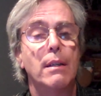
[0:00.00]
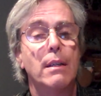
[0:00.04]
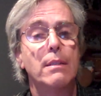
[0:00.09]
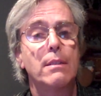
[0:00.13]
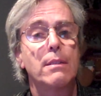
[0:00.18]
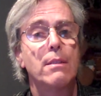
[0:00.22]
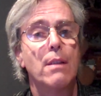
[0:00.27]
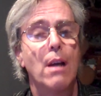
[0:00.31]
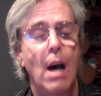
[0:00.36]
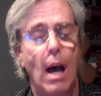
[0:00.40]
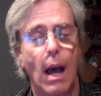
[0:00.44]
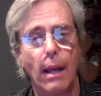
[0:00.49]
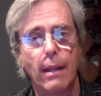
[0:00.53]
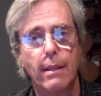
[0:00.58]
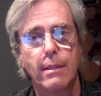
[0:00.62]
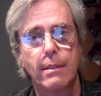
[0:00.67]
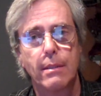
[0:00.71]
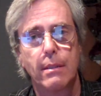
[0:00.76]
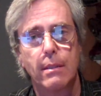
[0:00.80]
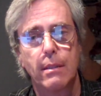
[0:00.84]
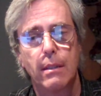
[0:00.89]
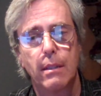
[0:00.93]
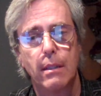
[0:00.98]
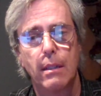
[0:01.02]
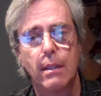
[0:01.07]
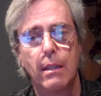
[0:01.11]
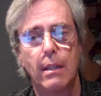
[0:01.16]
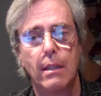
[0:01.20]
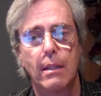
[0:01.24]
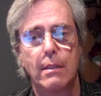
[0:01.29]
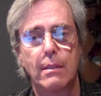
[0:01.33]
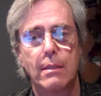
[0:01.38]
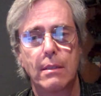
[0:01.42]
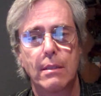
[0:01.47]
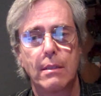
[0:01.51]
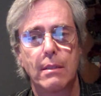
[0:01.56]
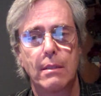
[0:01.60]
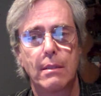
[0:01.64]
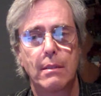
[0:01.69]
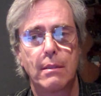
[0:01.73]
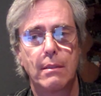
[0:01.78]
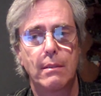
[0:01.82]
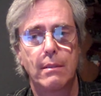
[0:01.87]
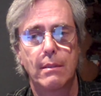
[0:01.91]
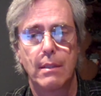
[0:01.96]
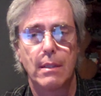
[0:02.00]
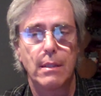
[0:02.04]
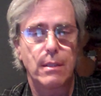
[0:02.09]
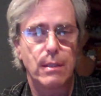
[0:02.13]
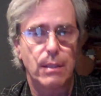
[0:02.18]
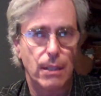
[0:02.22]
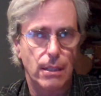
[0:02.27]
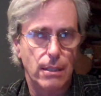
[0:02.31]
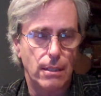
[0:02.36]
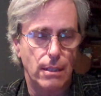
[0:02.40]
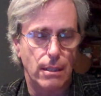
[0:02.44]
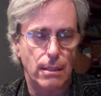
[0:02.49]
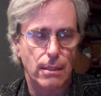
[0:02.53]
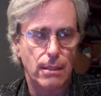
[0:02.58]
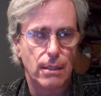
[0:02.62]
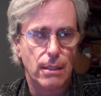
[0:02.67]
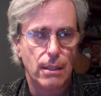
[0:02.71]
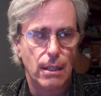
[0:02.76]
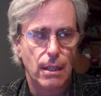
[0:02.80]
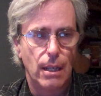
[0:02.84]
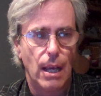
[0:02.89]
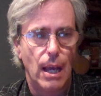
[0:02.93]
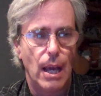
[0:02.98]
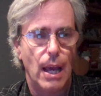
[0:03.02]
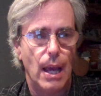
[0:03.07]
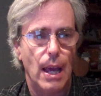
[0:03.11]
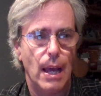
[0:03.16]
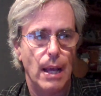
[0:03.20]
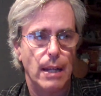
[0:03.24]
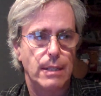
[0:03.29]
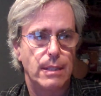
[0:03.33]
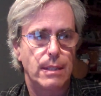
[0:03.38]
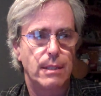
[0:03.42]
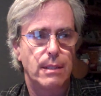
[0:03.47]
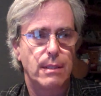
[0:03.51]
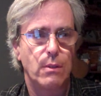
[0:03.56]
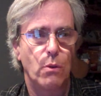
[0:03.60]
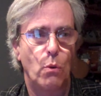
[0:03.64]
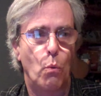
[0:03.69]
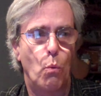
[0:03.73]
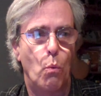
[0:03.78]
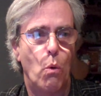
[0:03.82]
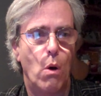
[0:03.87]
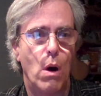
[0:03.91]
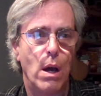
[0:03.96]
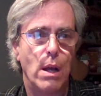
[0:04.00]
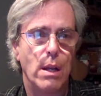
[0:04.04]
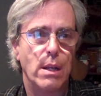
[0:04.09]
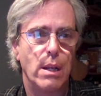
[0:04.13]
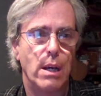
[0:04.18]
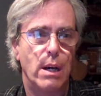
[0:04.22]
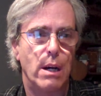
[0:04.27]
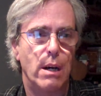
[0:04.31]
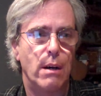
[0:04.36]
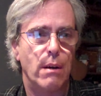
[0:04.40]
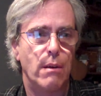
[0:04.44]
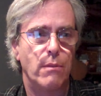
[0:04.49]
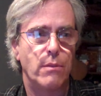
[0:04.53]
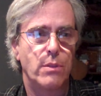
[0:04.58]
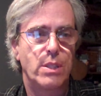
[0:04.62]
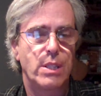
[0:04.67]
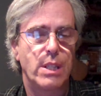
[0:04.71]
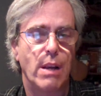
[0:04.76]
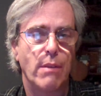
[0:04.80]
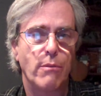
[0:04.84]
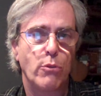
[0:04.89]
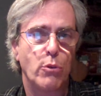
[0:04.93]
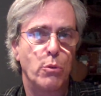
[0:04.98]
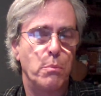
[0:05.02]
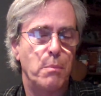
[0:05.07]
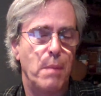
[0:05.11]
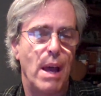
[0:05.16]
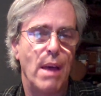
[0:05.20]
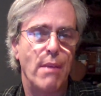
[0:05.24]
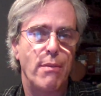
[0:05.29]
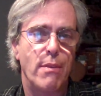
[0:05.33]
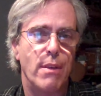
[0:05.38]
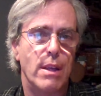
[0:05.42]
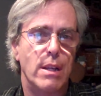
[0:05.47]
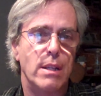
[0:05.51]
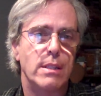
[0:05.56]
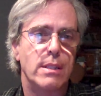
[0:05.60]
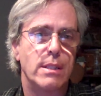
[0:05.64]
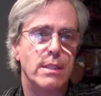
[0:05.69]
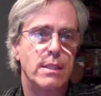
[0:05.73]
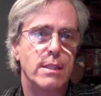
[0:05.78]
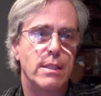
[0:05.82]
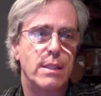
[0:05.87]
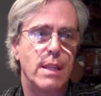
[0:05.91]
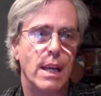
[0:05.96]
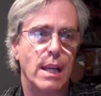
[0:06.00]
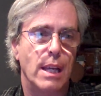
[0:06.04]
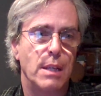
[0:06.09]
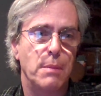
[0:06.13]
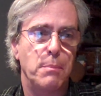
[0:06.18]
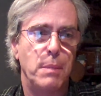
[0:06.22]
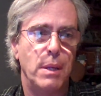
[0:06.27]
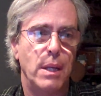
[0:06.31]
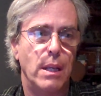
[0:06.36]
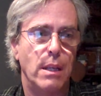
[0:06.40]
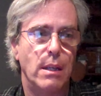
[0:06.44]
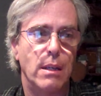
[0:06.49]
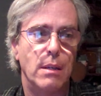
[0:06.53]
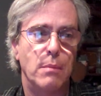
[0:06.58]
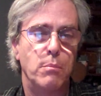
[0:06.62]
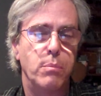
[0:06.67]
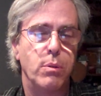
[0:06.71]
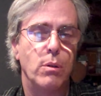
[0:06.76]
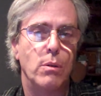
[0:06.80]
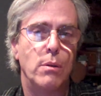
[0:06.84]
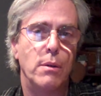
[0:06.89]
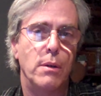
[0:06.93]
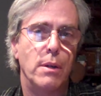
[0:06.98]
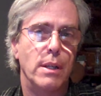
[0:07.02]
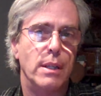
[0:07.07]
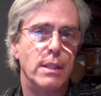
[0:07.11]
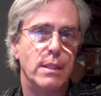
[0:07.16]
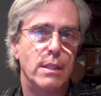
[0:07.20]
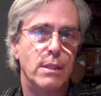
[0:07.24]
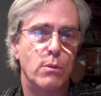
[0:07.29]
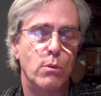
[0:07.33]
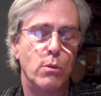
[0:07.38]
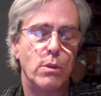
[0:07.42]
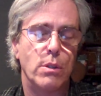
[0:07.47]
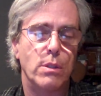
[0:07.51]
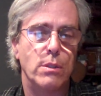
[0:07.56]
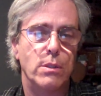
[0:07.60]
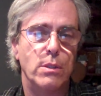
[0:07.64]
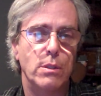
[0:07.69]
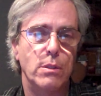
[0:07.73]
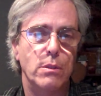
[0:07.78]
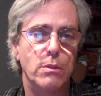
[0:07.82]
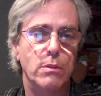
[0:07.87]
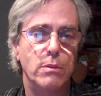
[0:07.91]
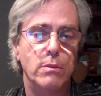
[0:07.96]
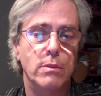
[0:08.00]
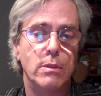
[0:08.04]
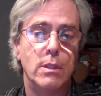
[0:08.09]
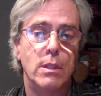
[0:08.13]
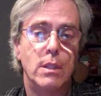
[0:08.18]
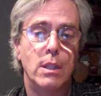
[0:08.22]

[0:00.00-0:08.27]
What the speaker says: It's not. It's just isn't. It's one of several methods that can be employed in order to